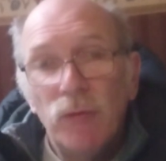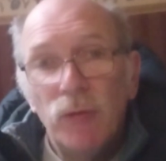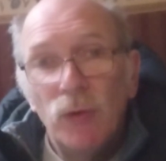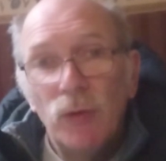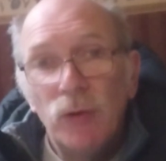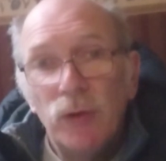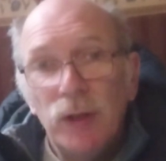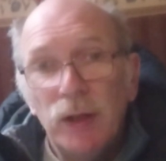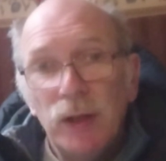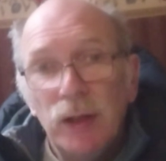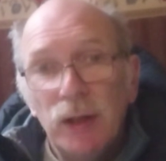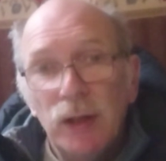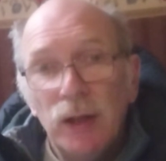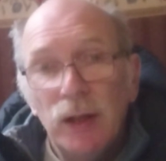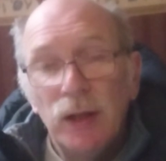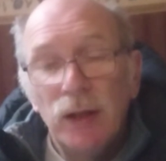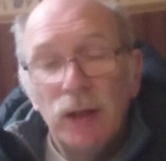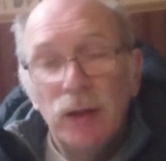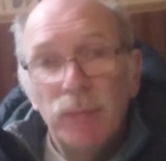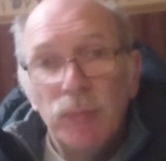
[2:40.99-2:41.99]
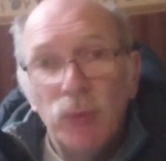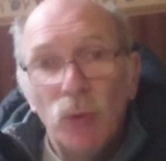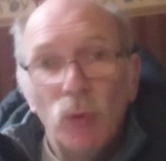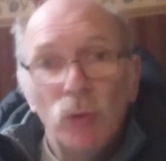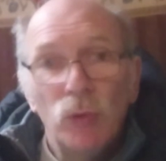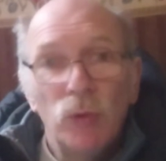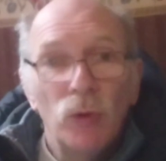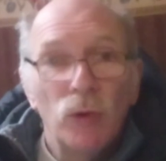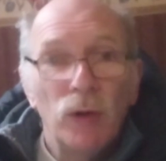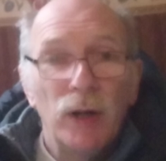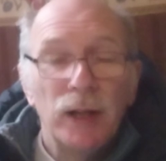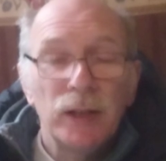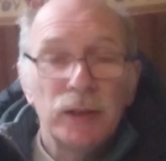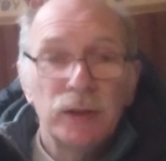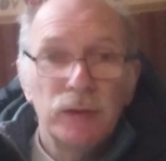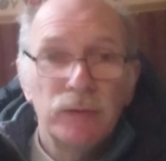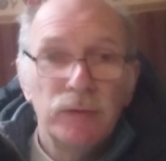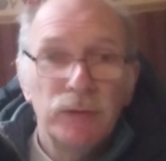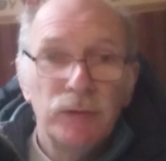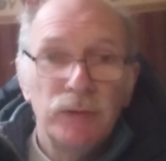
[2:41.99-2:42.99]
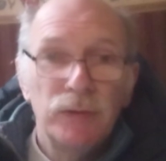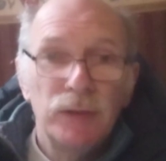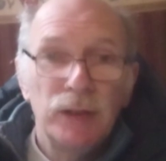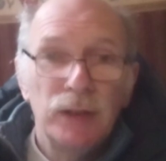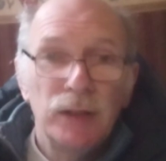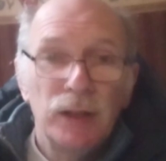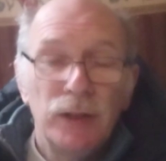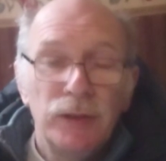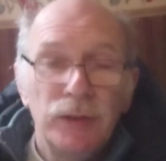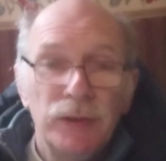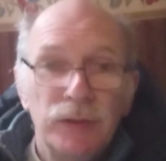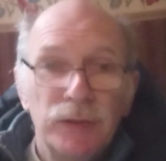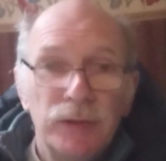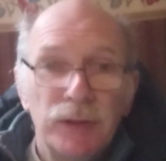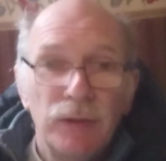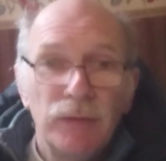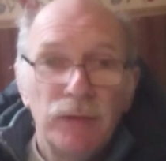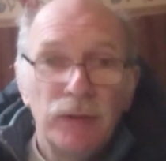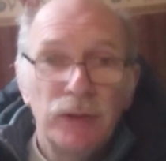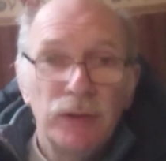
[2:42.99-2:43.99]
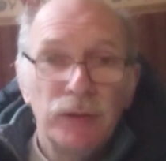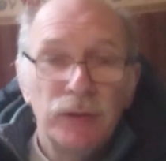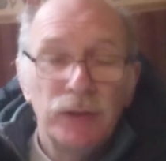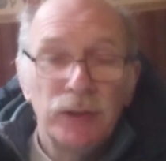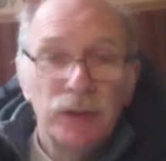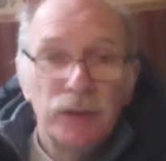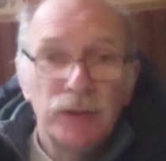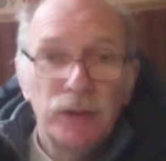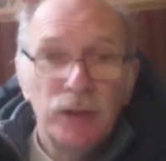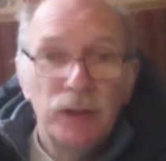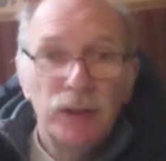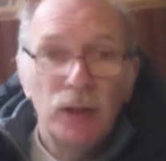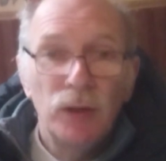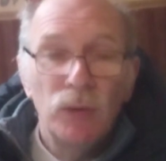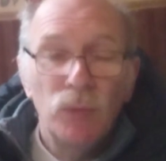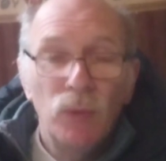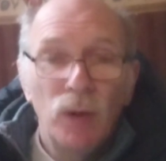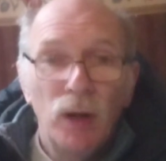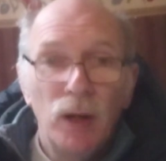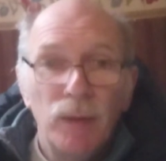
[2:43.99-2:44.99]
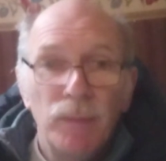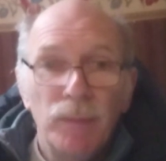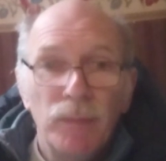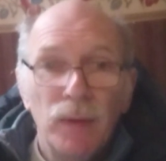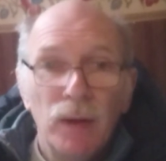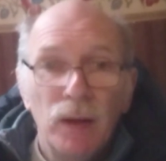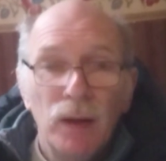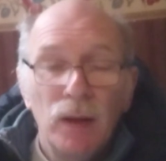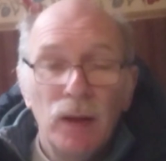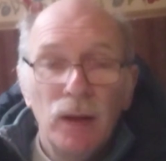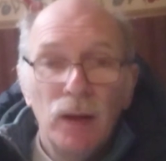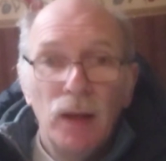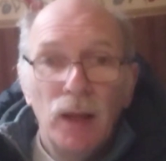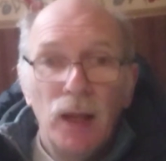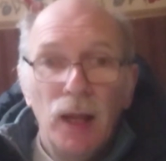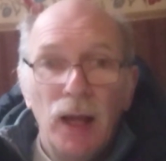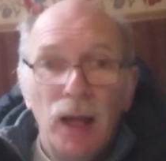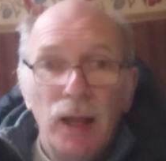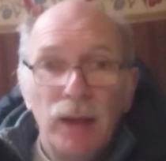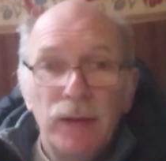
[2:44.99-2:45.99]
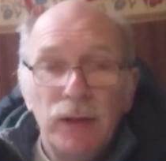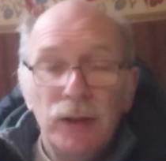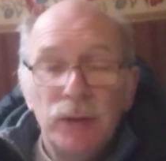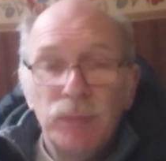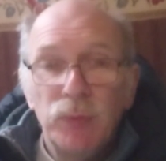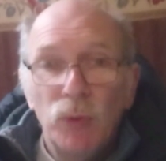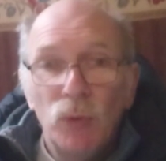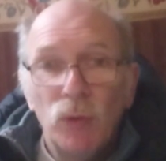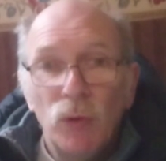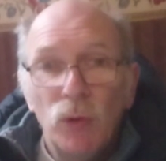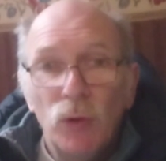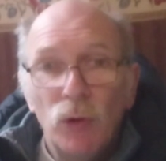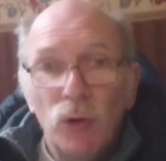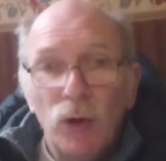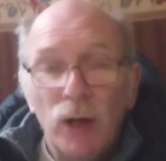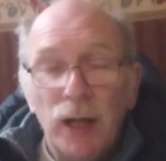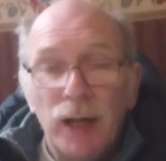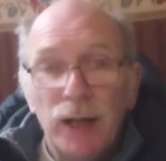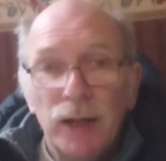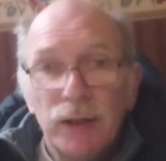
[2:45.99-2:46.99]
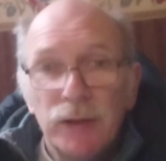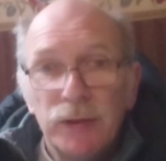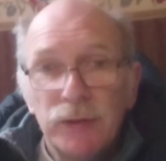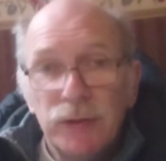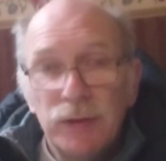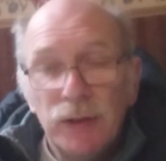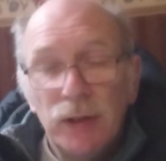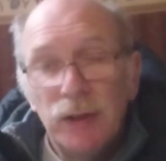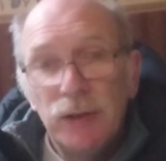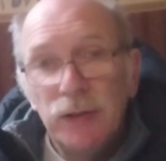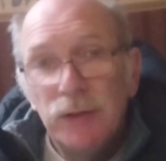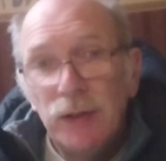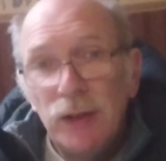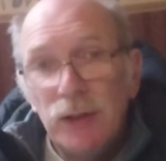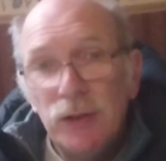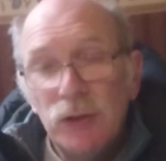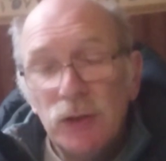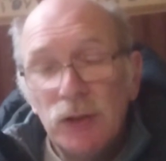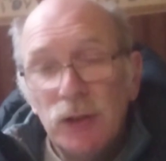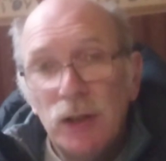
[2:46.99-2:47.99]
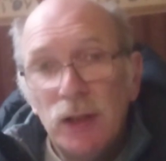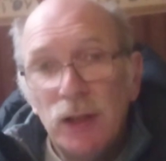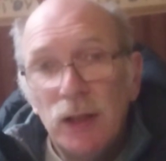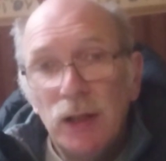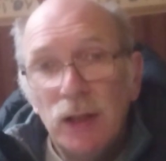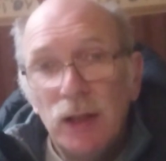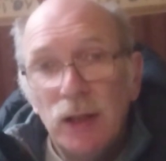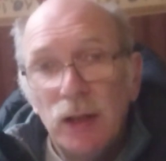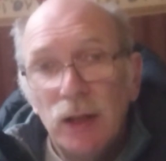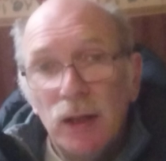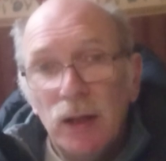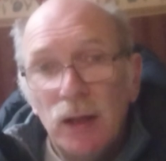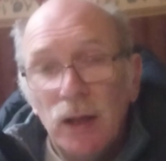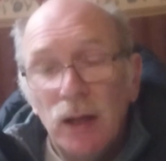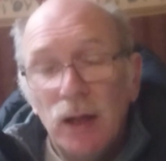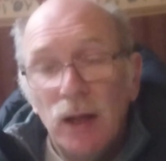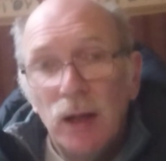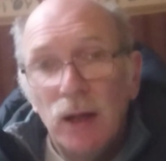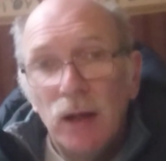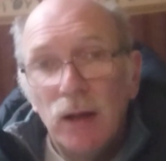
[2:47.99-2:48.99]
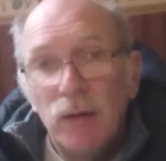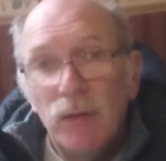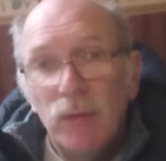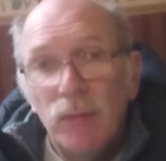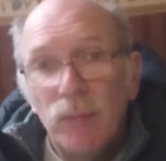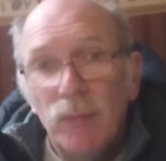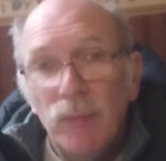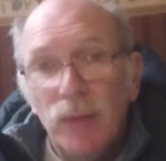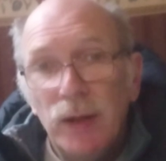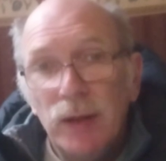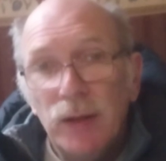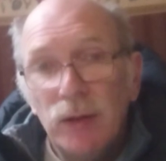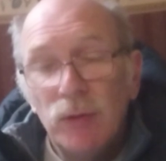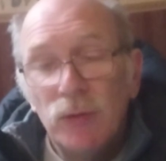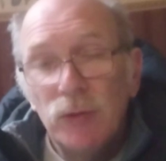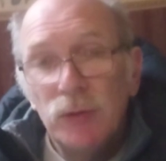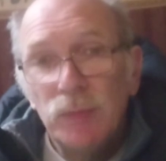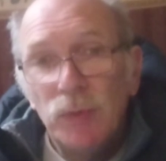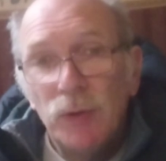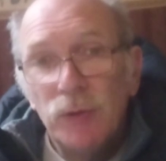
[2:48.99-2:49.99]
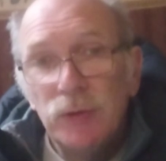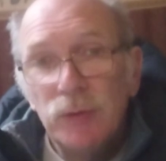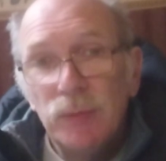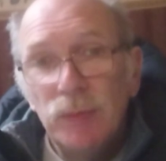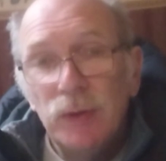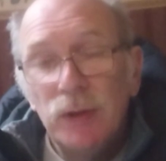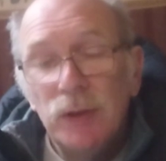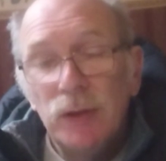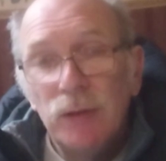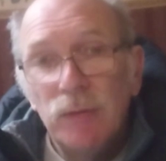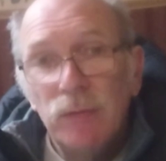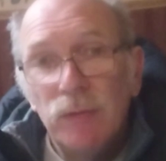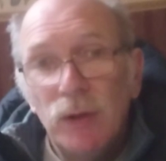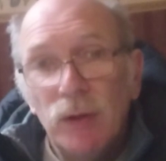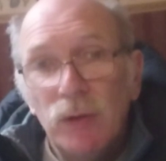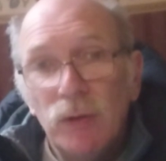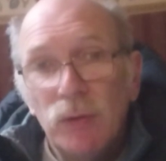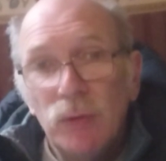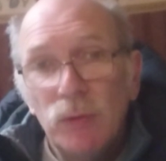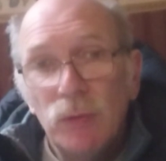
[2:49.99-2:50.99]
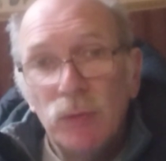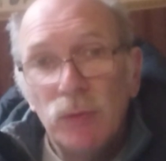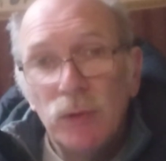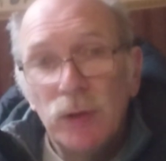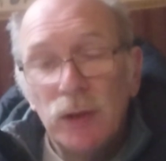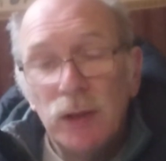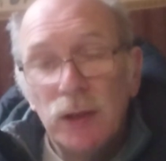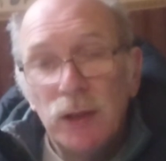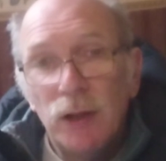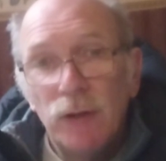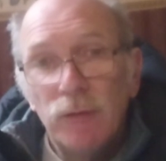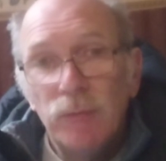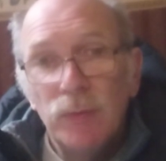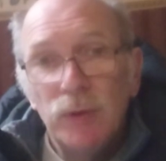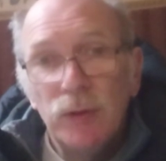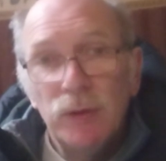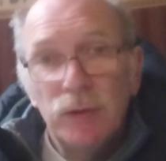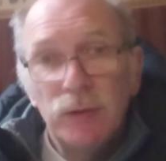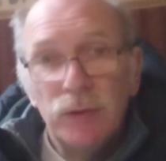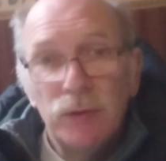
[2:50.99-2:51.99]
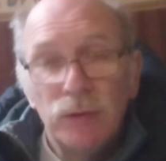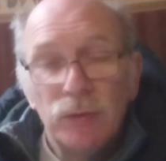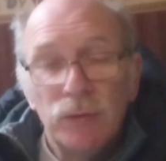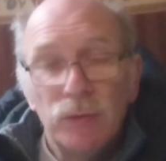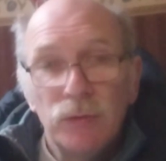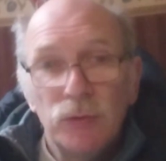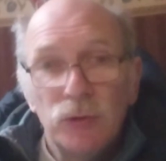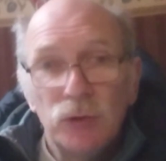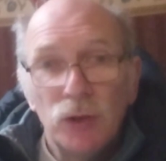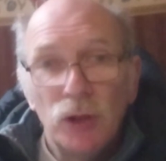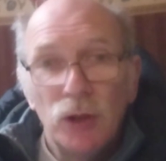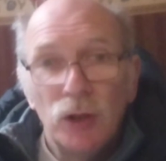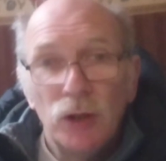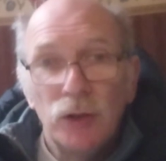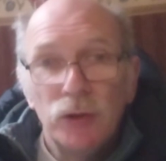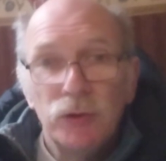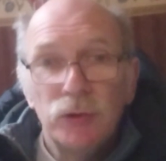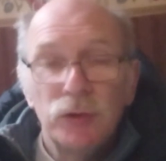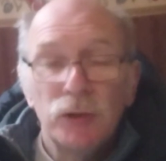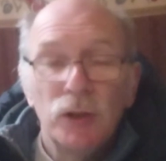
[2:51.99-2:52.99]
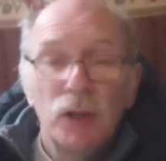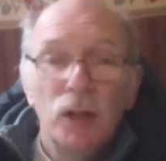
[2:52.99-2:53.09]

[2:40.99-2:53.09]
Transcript: for the Poor Law Acts of 1597 and 1601. And these Poor Law Acts essentially made it the responsibility of local government to charge